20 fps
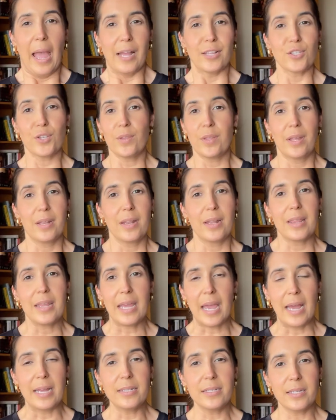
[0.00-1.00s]
And so then
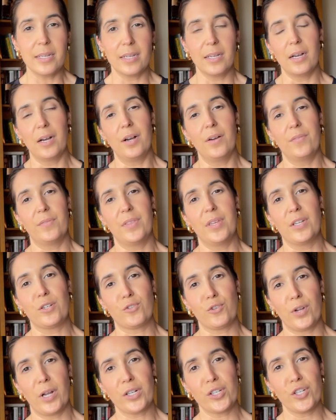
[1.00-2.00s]
the ending of the
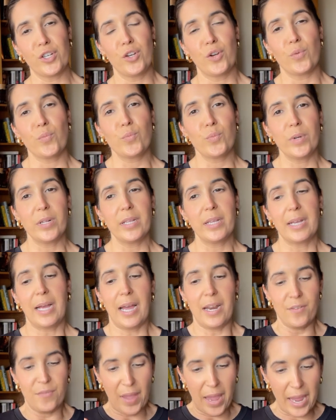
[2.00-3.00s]
introduction really
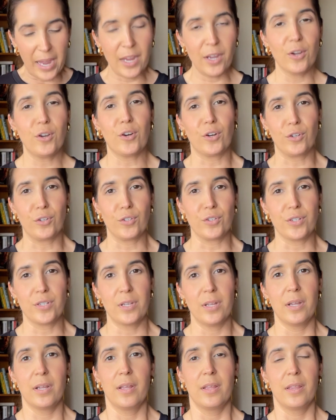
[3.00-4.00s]
kind of anchors
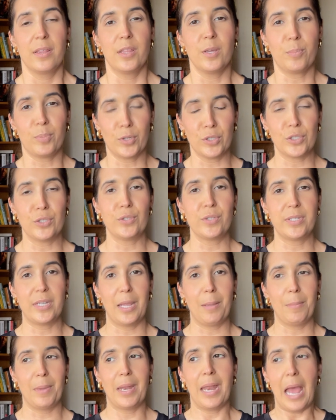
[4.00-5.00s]
the personal
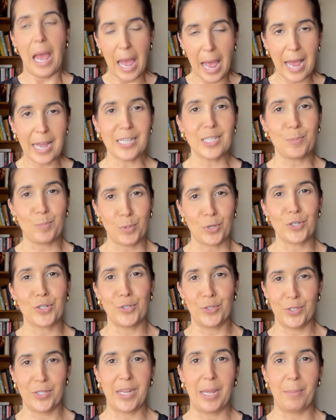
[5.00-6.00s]
statement as
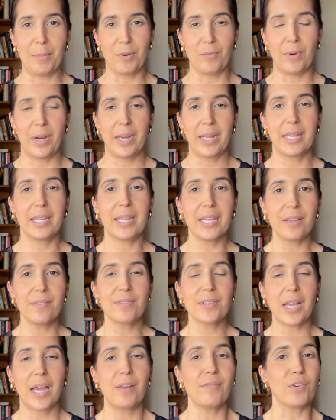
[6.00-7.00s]
personal statement, right? It gives
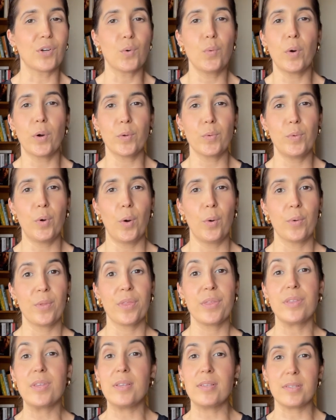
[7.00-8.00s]
kind of a quote
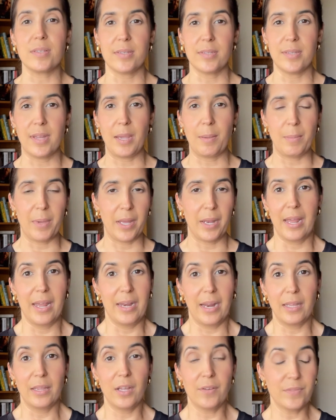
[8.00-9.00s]
unquote thesis statement. And
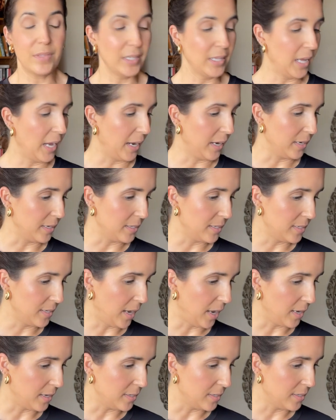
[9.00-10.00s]
I love the line. It
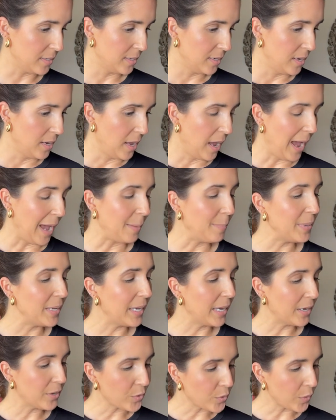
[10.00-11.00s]
says, "I
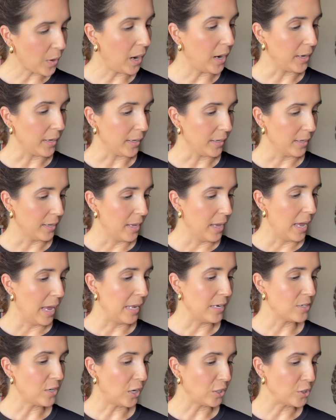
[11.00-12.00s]
began crying,
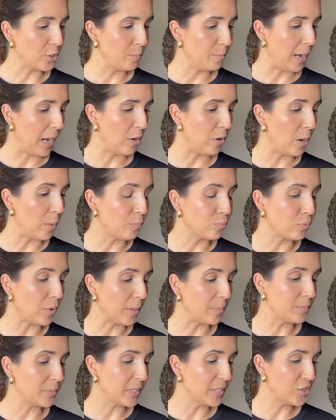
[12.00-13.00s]
and Dr. Bao
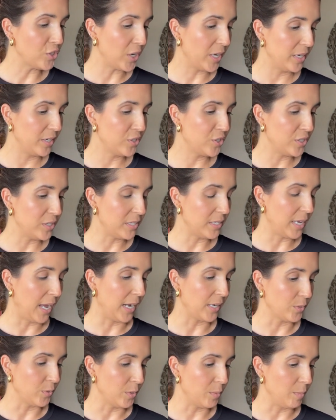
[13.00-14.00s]
abruptly changed his
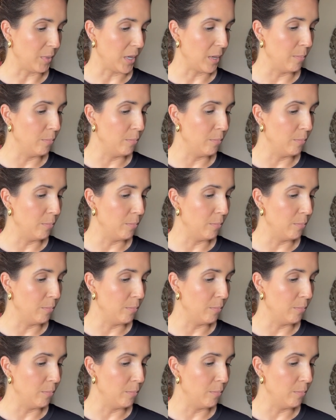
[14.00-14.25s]
tact with me.